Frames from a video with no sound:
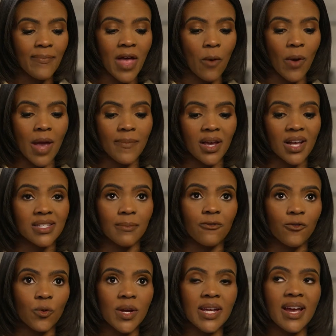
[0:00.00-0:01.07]
that way because I'm
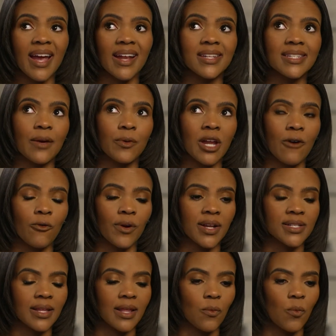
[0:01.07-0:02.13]
free. I can say whatever it
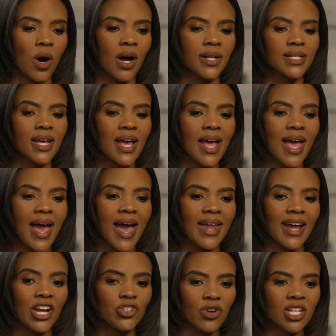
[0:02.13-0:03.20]
is that I want, and
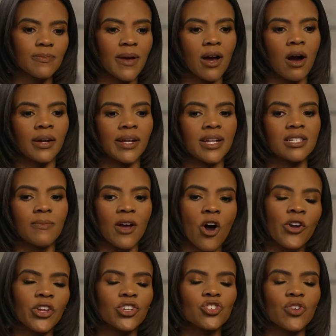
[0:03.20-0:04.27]
I trust my audience. My
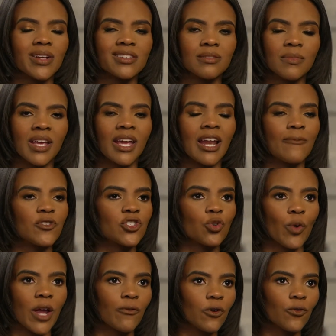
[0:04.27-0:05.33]
audience trusts me, and I'm just
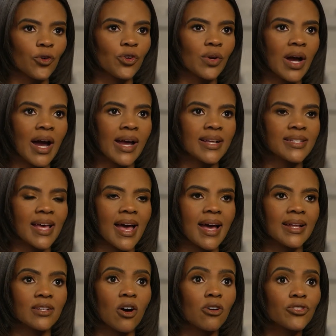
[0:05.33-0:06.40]
grateful for you guys.
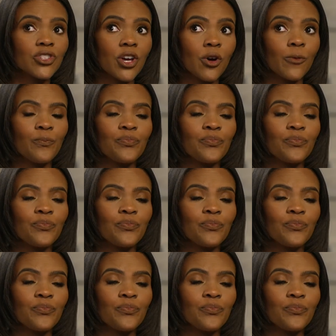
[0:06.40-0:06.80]
And also,